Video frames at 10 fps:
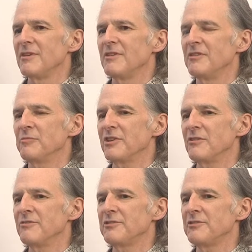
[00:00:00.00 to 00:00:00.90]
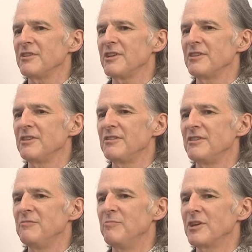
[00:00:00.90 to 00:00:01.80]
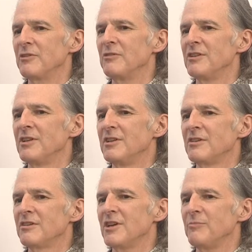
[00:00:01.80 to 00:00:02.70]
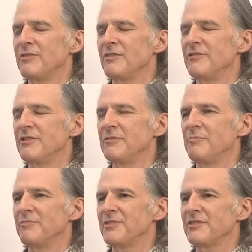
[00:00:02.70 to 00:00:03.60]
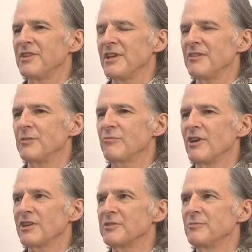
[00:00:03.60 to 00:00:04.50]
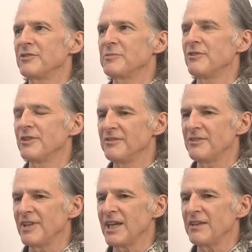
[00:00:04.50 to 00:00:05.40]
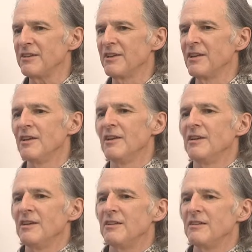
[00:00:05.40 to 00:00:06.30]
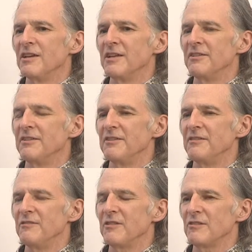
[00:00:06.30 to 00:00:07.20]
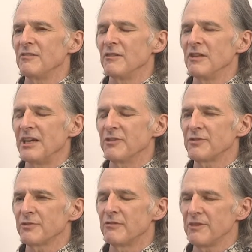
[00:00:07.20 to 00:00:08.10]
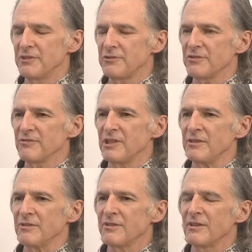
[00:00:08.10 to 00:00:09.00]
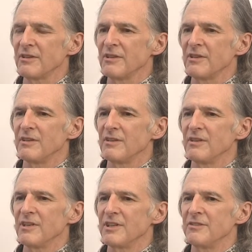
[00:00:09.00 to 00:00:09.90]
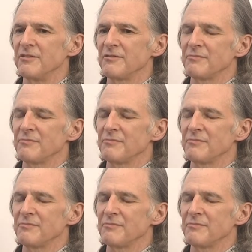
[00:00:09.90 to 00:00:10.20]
in the pelvis, and the metal cup of the head of the Proxima is put into that, and it allows for great strength and